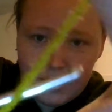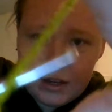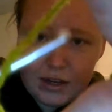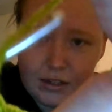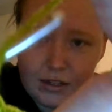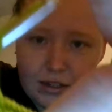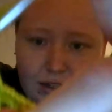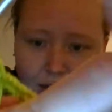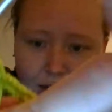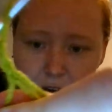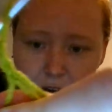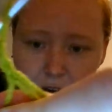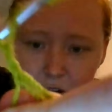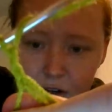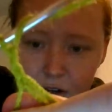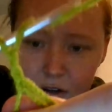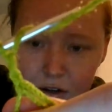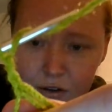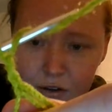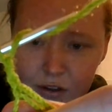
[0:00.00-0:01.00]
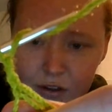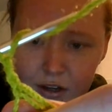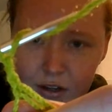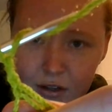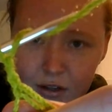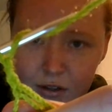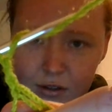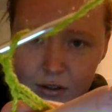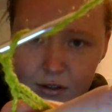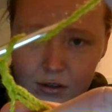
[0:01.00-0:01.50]
is yarn over
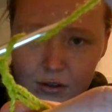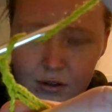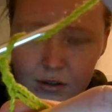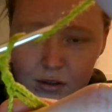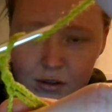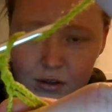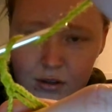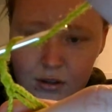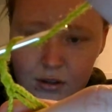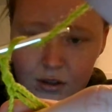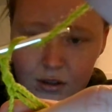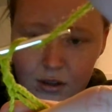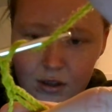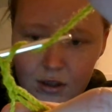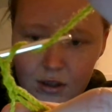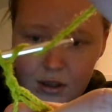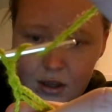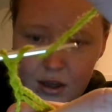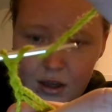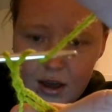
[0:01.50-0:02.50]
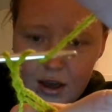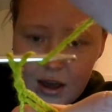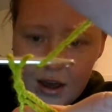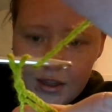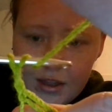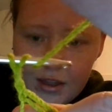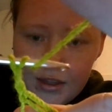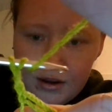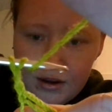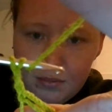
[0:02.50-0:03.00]

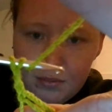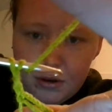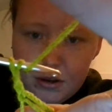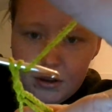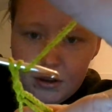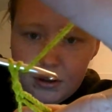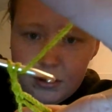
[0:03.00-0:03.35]
and then put